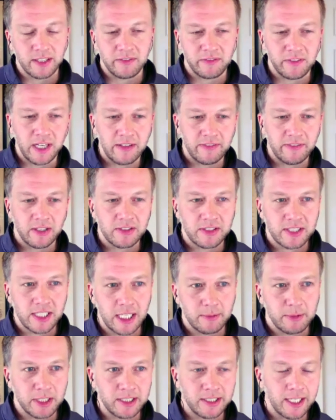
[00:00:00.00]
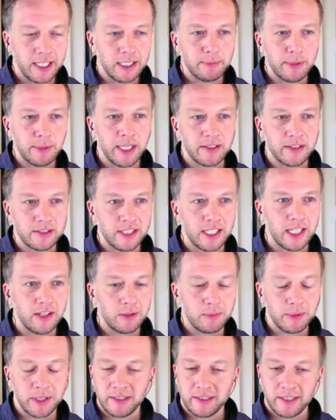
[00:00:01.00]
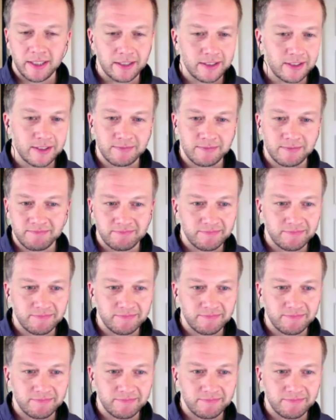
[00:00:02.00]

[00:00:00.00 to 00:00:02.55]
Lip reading: 5-ounce object 90 miles an hour, but that's